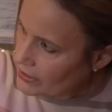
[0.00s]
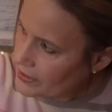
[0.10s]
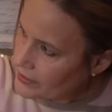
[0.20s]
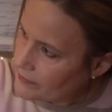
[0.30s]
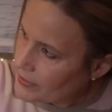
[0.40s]

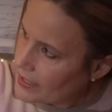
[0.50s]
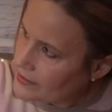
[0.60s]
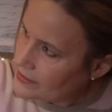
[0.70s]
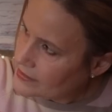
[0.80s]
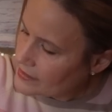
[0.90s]
linen
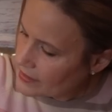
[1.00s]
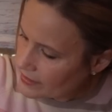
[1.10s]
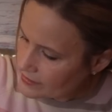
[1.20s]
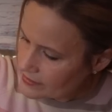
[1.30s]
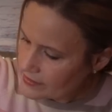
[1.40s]
blend,
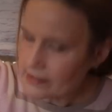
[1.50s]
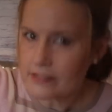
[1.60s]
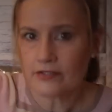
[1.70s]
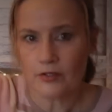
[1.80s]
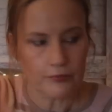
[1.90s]
and it's
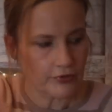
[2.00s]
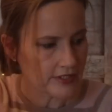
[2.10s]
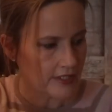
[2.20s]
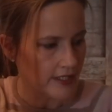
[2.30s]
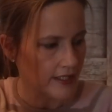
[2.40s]
so
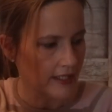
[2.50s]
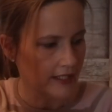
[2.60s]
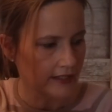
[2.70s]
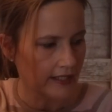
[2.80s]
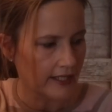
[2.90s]
pretty,
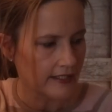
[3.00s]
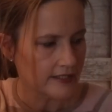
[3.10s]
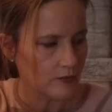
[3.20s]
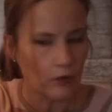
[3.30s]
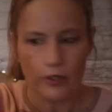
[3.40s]
and again
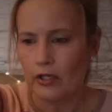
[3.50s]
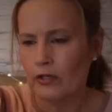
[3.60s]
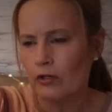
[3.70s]
it's one of,